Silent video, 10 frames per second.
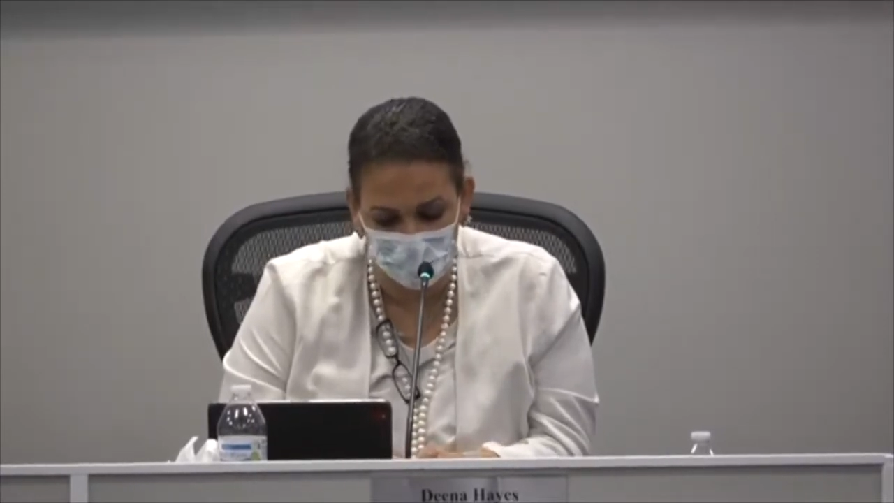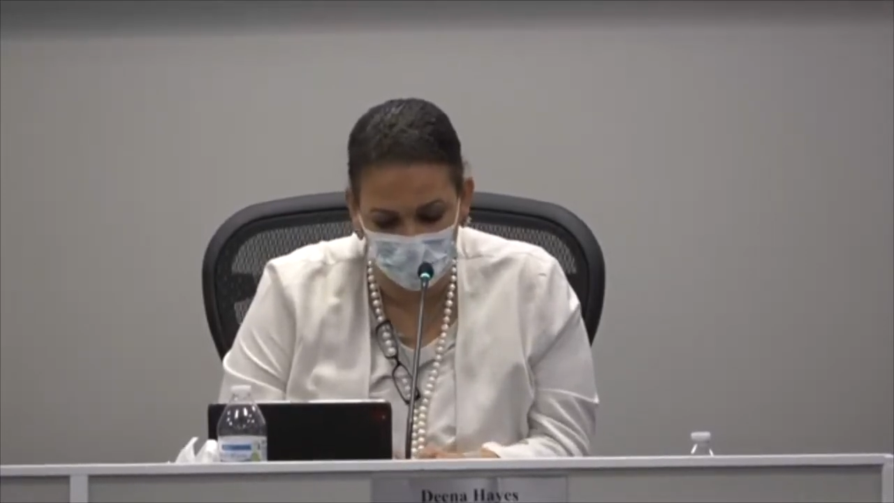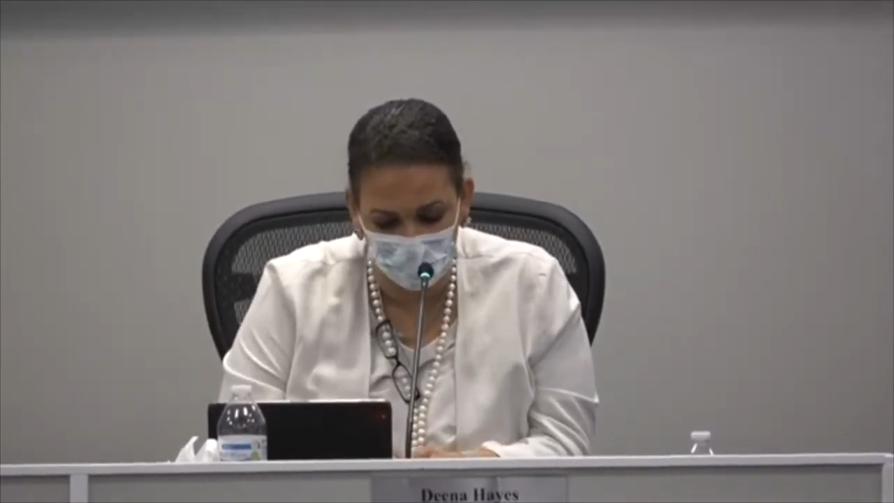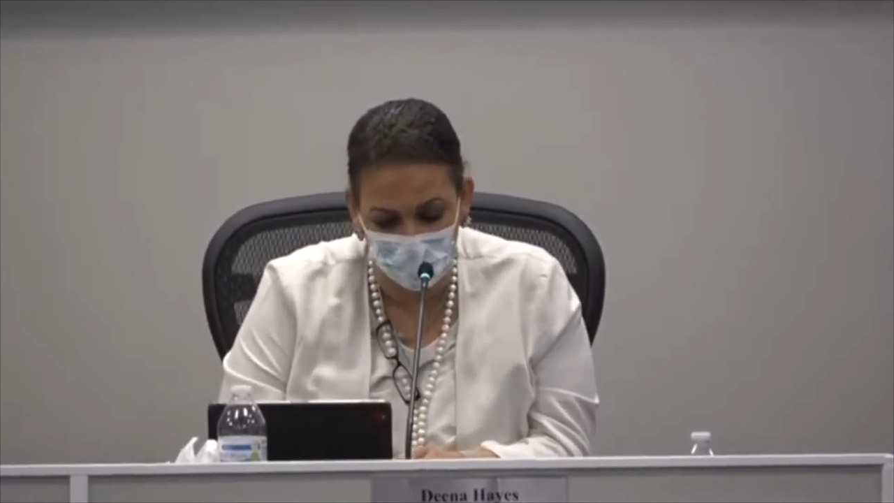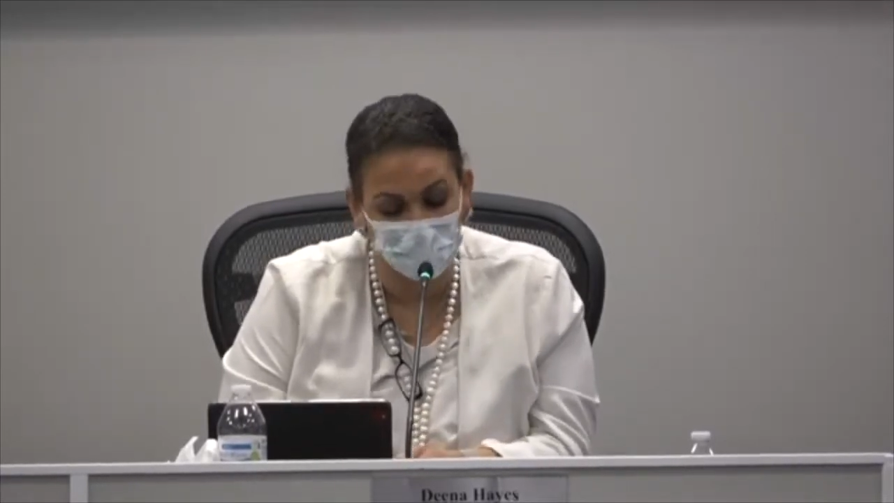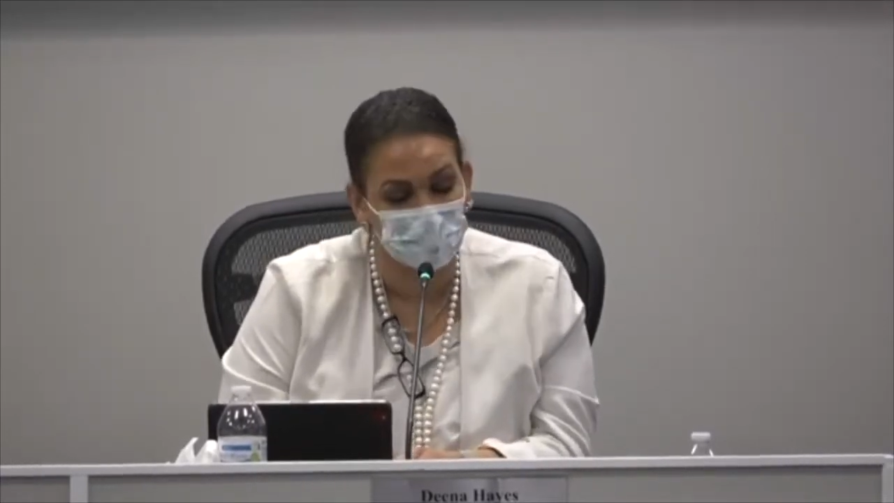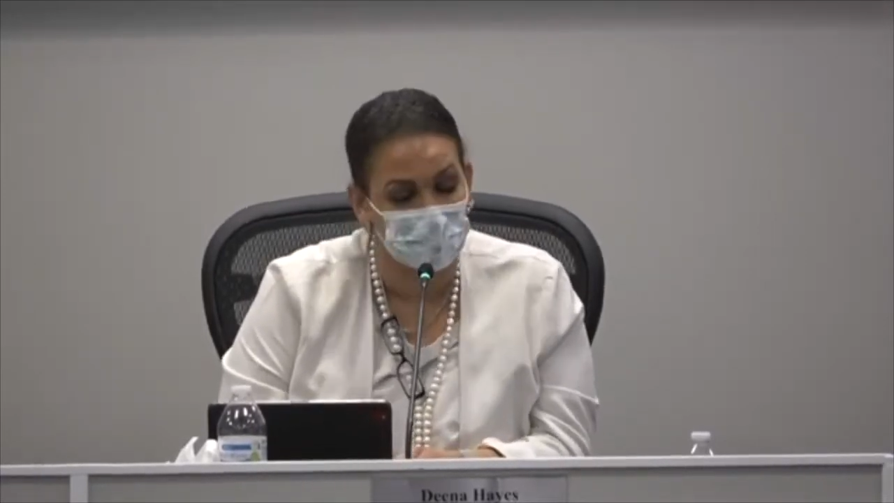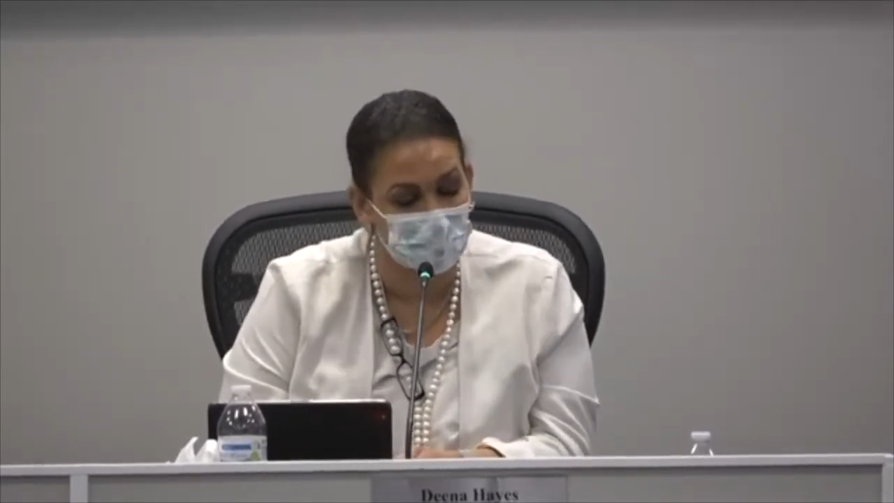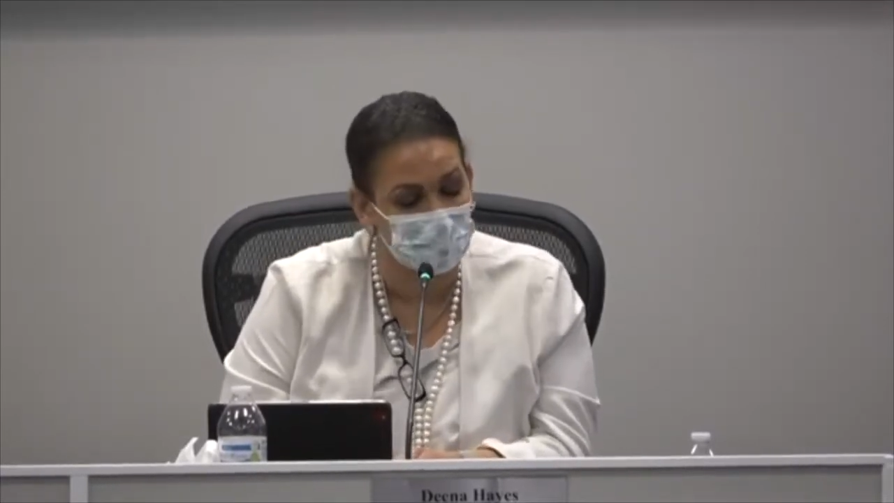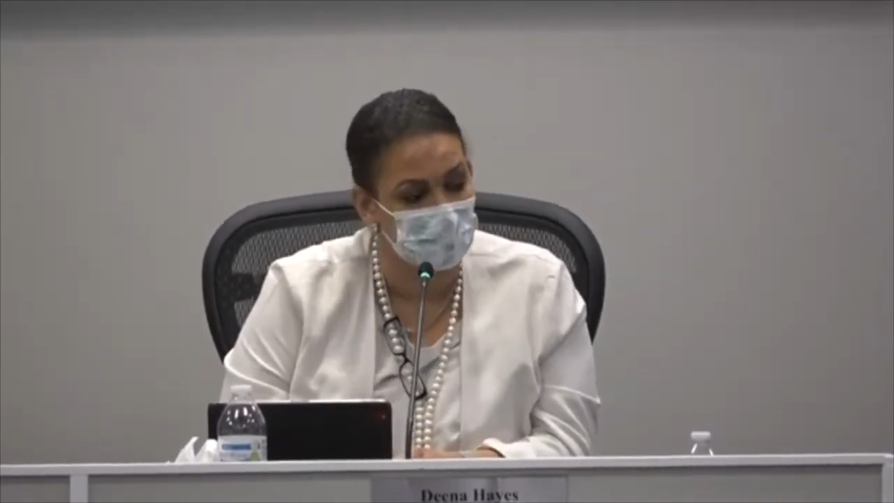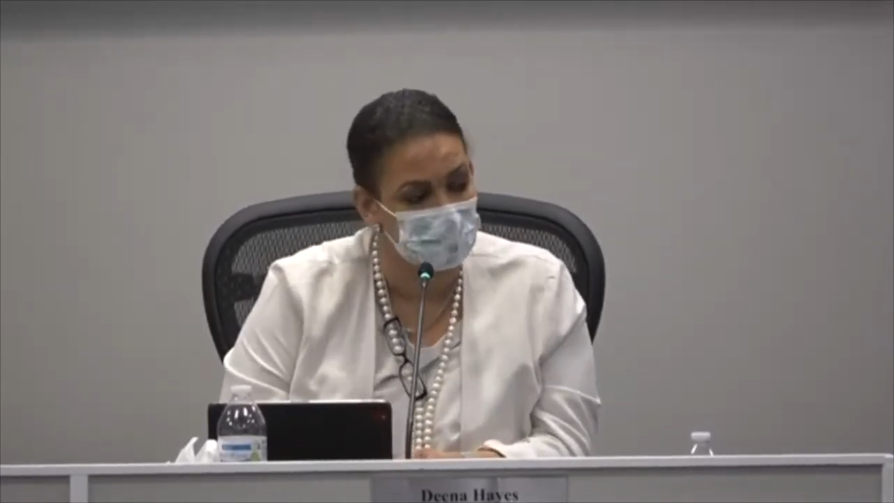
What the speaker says: years hoodwinking and